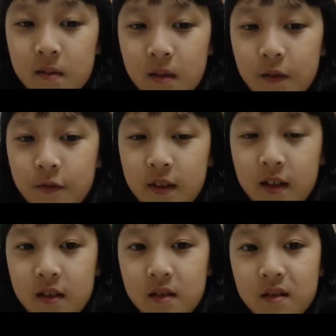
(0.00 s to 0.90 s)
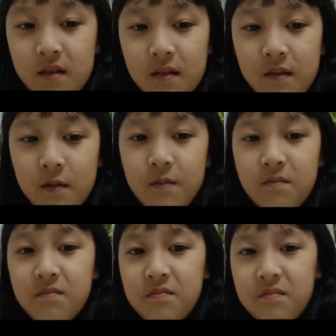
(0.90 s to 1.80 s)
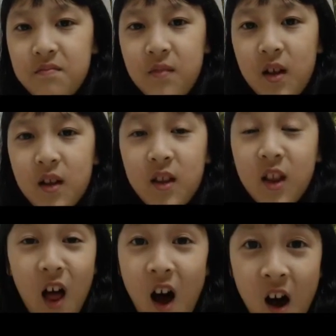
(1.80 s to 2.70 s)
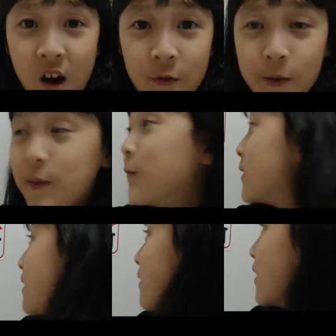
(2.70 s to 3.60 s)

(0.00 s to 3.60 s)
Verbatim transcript: of this law from the wizarding